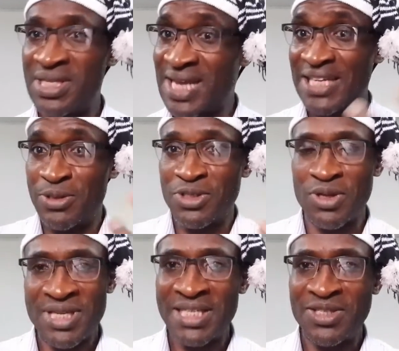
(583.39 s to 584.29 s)
These are just
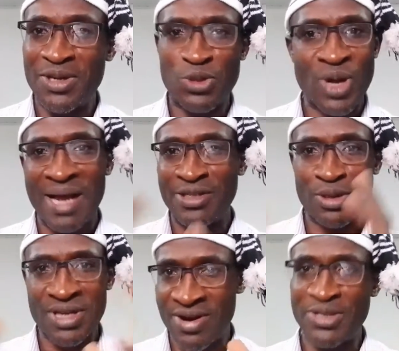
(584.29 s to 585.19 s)
suggestions. You can
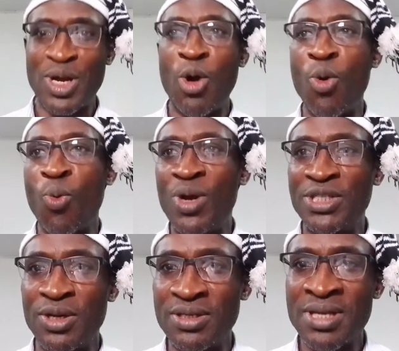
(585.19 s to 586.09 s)
just create your own
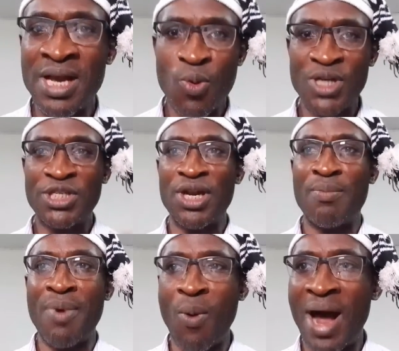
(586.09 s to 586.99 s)
questions. Question
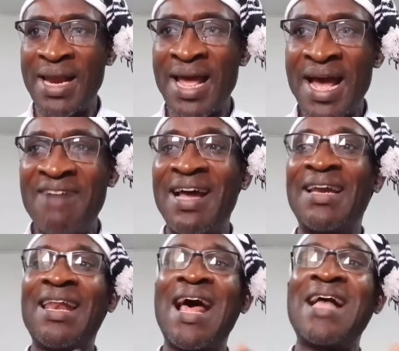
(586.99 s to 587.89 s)
number 1, have
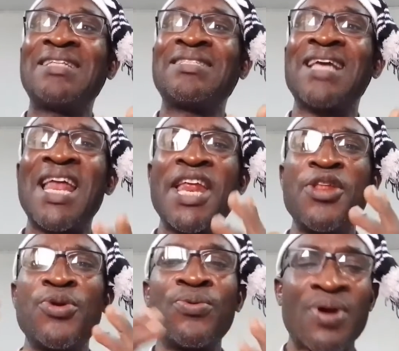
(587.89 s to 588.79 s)
I learned any
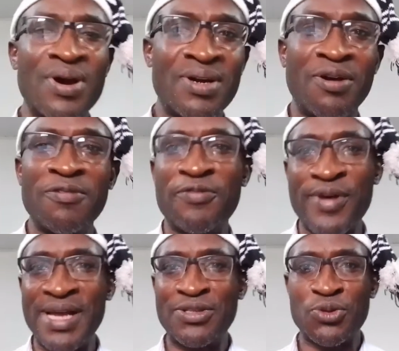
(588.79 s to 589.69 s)
new word or
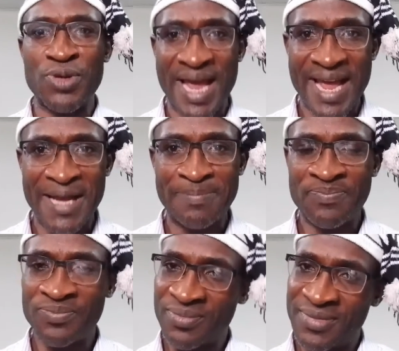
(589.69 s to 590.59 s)
phrase
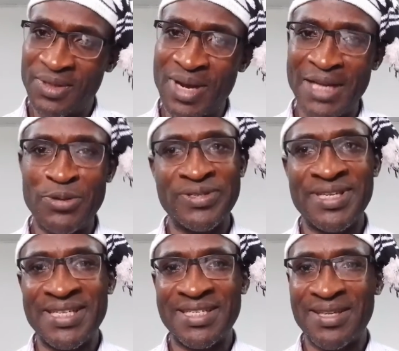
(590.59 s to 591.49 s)
today? You can use
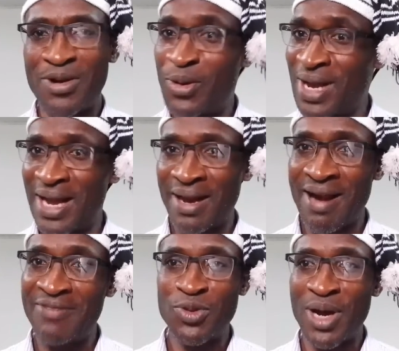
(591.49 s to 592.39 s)
this, or you can
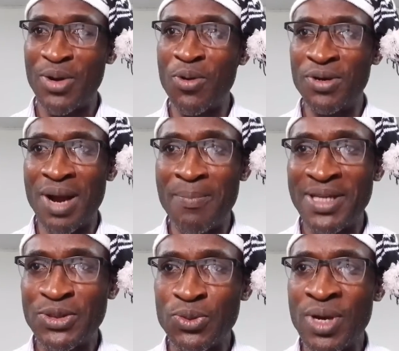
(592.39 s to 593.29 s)
craft your own.
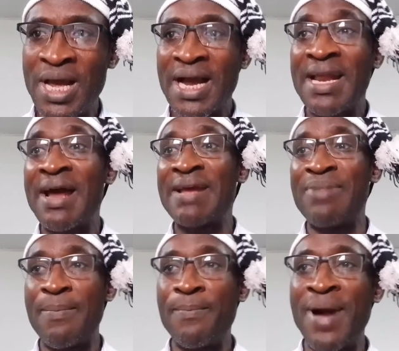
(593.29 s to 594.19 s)
Number 2, can I
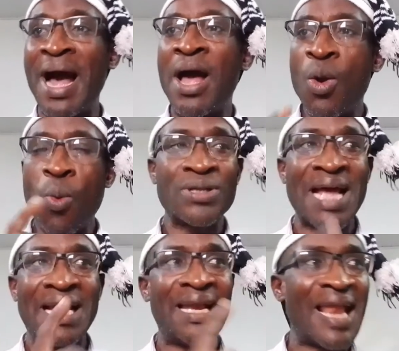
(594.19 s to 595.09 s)
remember
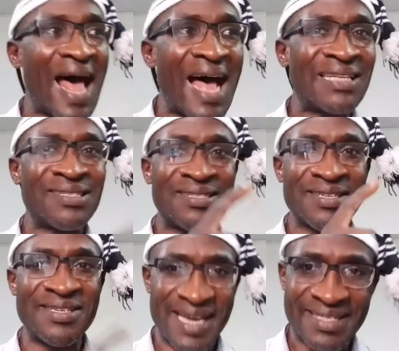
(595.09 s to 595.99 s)
what I learned
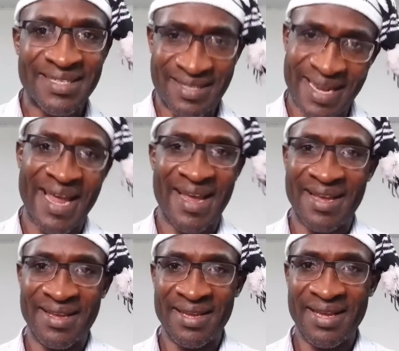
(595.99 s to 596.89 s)
yesterday?
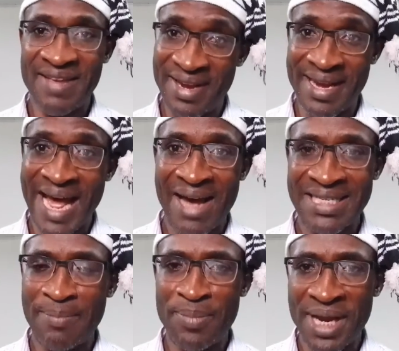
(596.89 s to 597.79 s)
Even
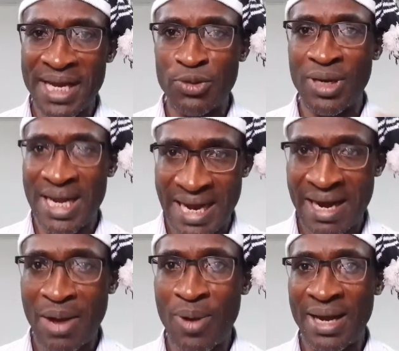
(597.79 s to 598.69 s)
now, as I'm beginning to learn
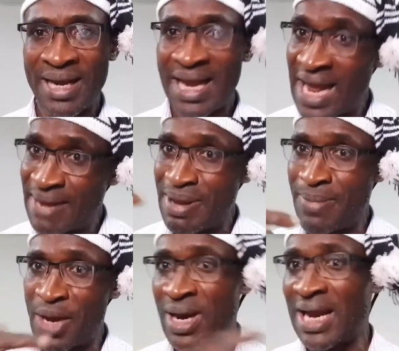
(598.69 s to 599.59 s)
another one. Can I
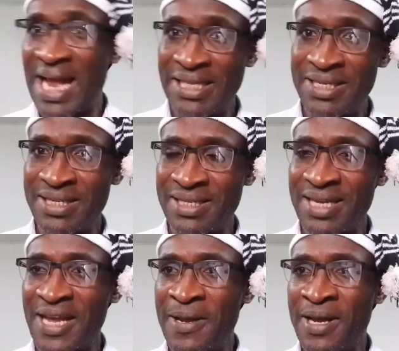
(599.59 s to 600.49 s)
remember the one I learned
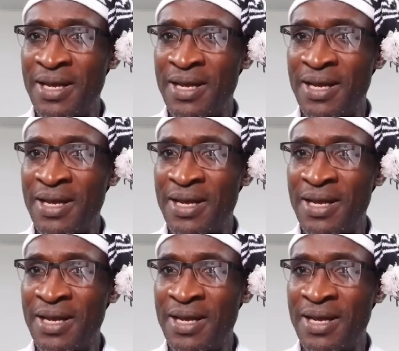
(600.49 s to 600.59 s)
yesterday?